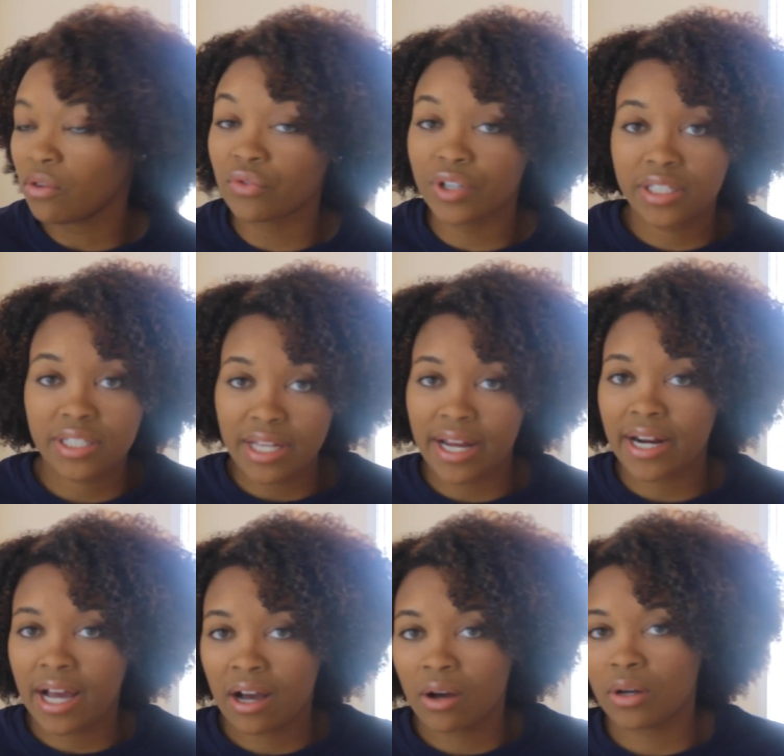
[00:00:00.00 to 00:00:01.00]
Rinsed that
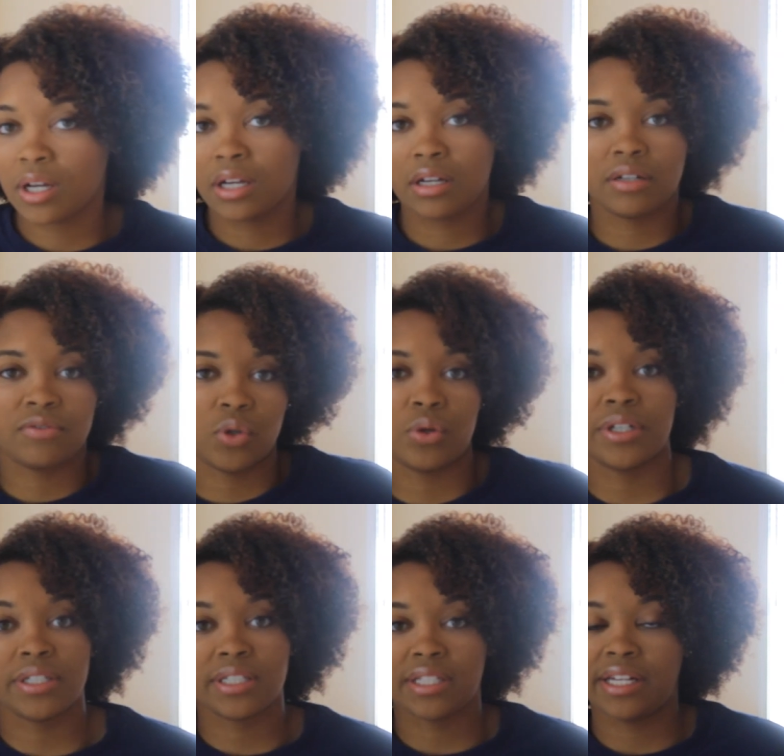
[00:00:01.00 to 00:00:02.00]
out. Of
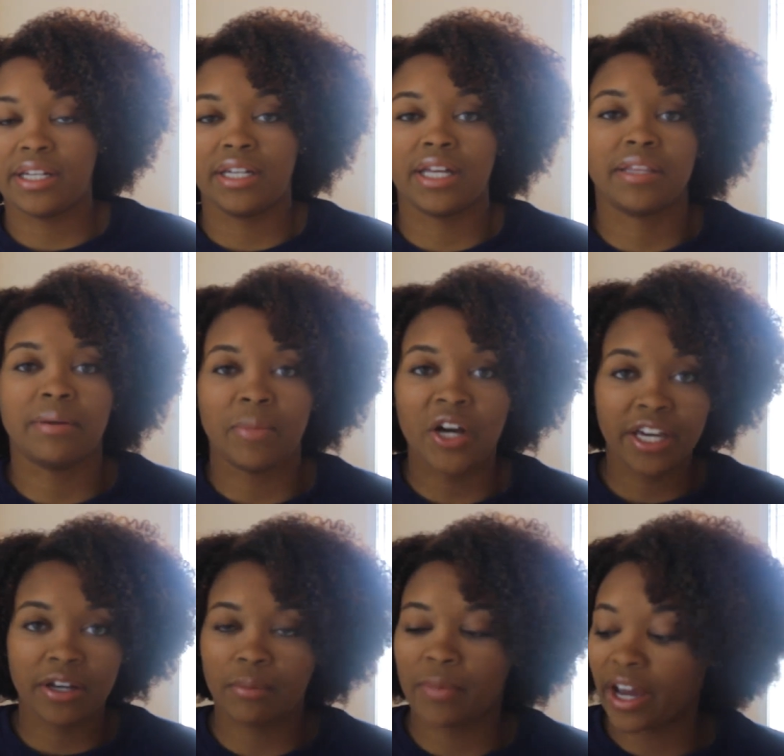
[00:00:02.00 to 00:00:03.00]
course, that did nothing but
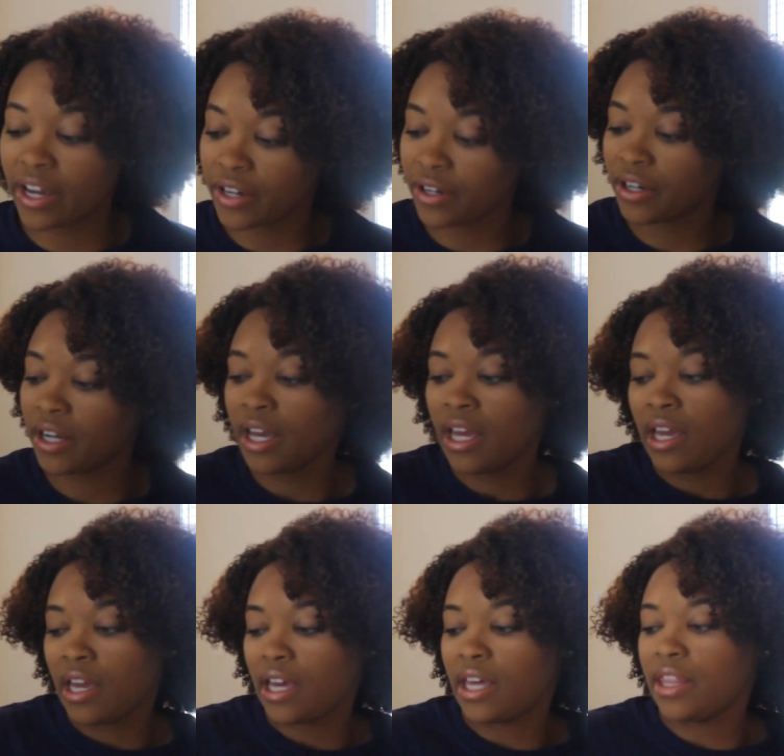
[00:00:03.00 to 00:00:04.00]
help my hair.
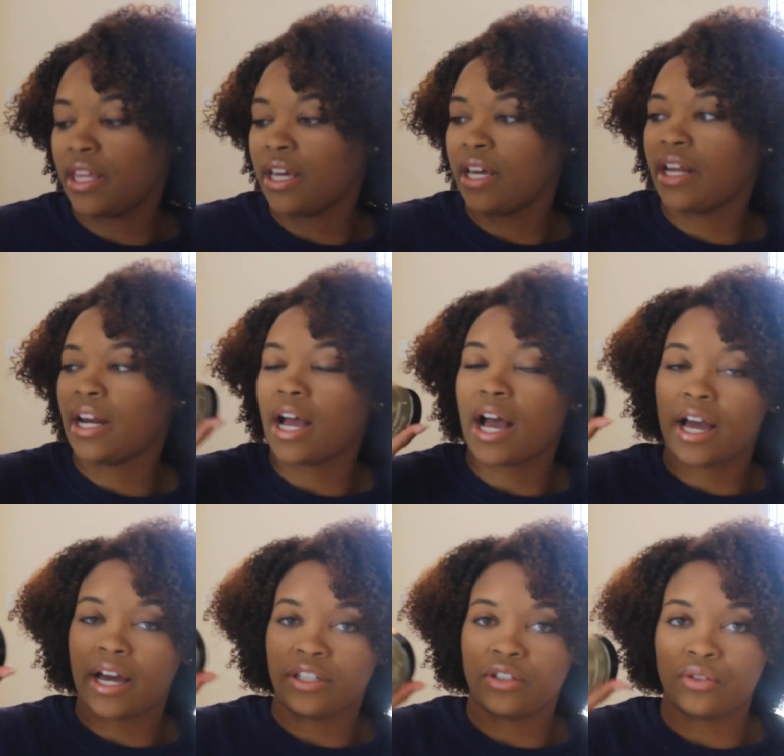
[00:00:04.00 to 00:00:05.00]
And then
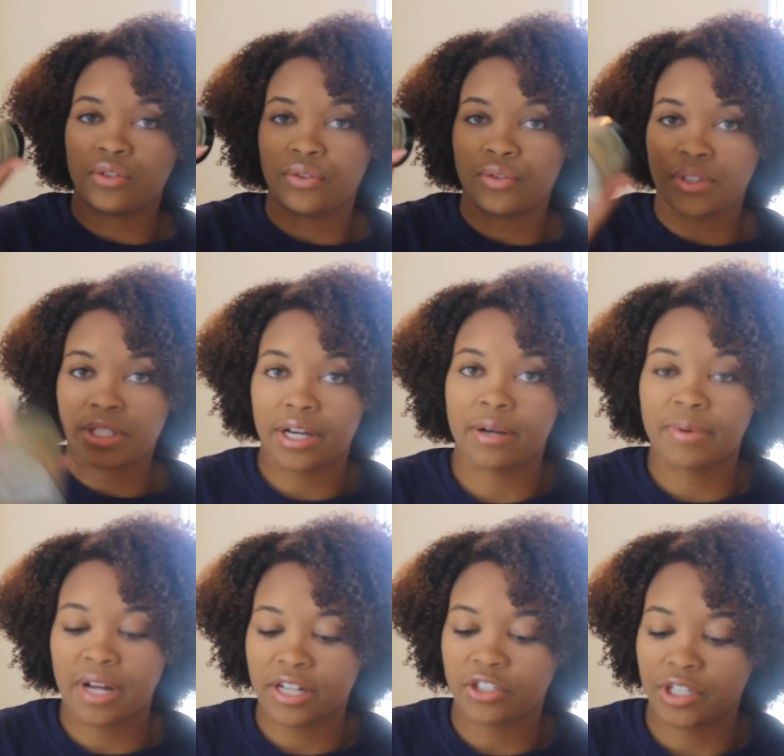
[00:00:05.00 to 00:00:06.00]
I used
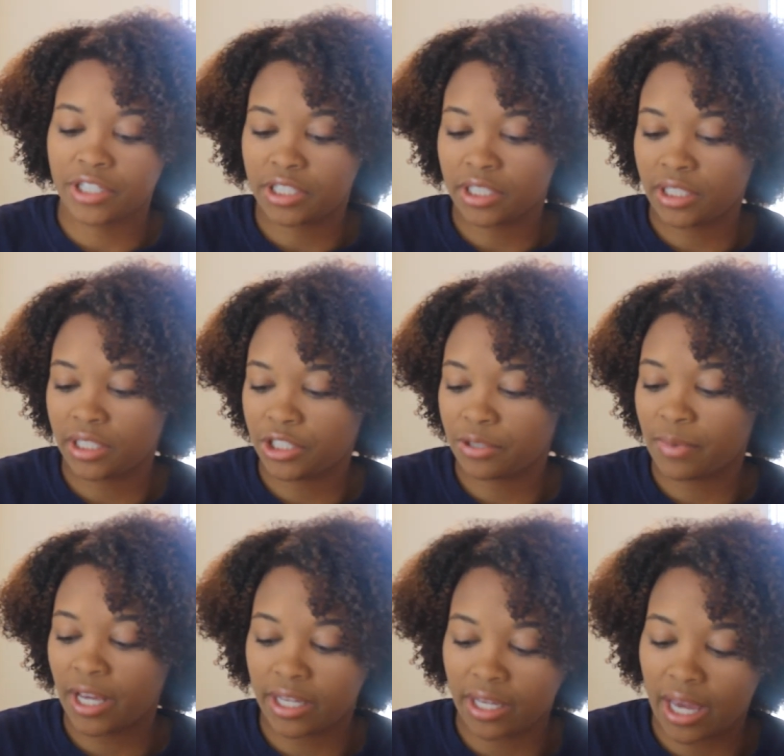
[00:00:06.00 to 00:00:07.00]
Urban Hydration
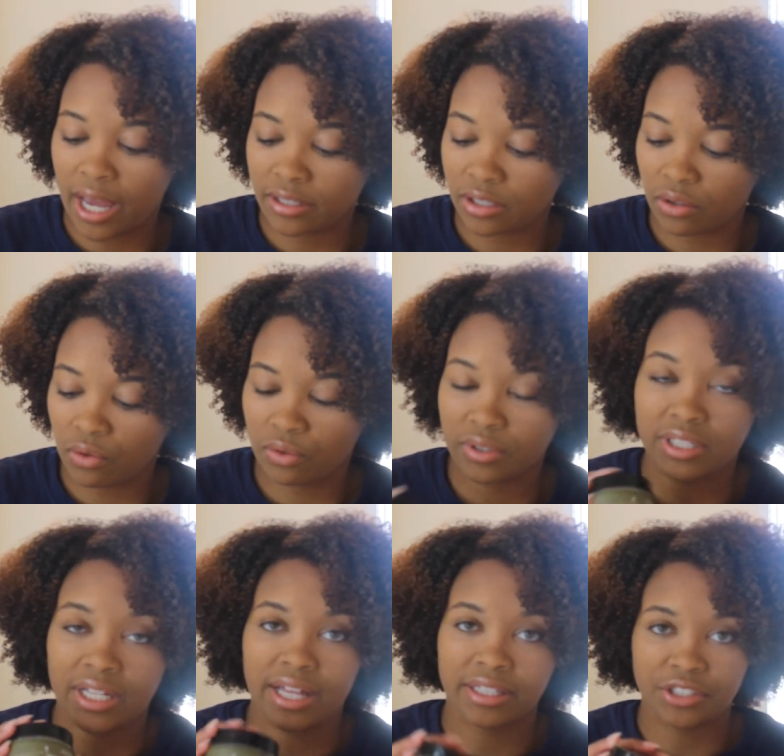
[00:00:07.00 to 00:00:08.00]
Jamaican Castor Oil
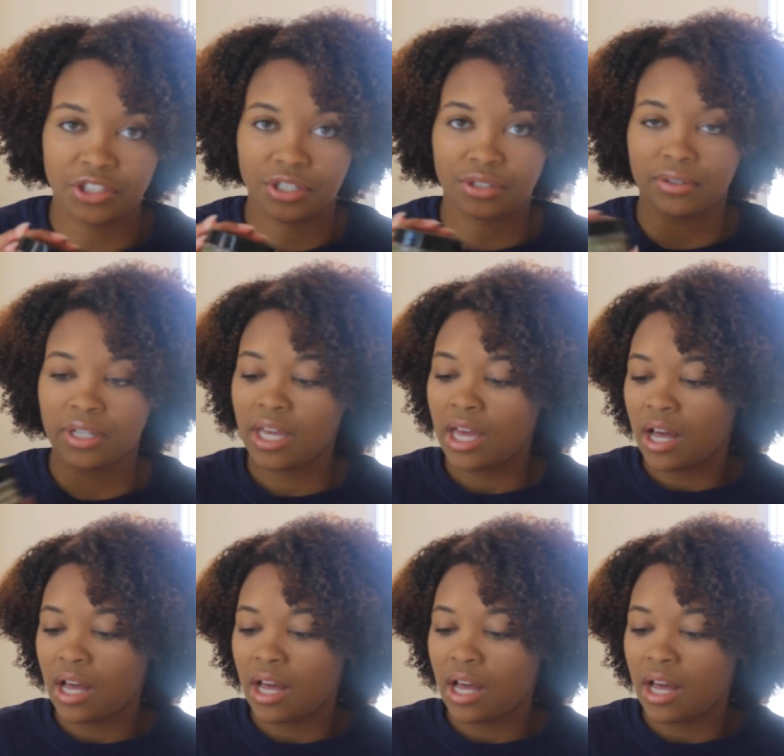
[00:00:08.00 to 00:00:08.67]
Styling Gel.